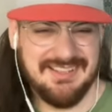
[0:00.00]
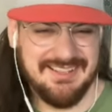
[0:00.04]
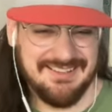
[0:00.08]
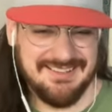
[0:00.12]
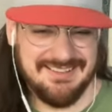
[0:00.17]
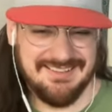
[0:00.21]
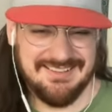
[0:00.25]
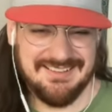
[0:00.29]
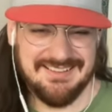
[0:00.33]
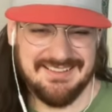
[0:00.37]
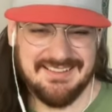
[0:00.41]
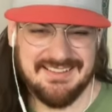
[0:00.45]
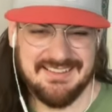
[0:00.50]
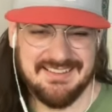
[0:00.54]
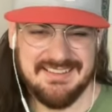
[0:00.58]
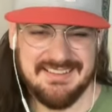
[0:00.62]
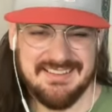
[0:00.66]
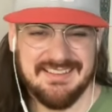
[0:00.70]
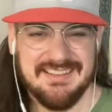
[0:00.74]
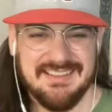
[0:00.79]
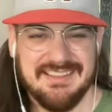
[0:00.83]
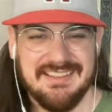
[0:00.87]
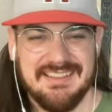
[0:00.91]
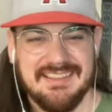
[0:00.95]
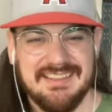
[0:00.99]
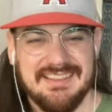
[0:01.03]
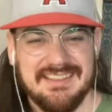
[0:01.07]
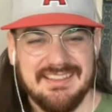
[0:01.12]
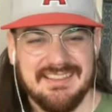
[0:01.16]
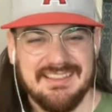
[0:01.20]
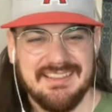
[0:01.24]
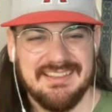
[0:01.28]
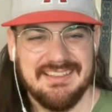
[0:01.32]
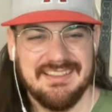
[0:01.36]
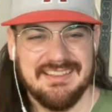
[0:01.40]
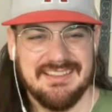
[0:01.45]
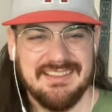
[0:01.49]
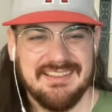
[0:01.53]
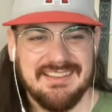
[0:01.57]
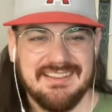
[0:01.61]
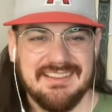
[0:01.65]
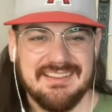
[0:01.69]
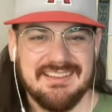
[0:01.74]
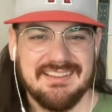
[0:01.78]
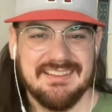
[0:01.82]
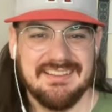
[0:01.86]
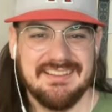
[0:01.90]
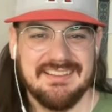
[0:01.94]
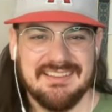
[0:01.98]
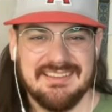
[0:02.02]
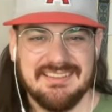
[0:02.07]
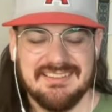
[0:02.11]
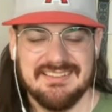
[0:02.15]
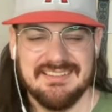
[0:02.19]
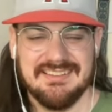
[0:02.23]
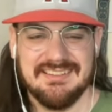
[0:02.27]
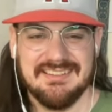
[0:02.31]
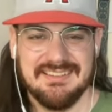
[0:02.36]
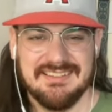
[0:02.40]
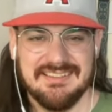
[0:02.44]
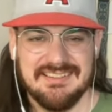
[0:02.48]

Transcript: This person isn't speaking.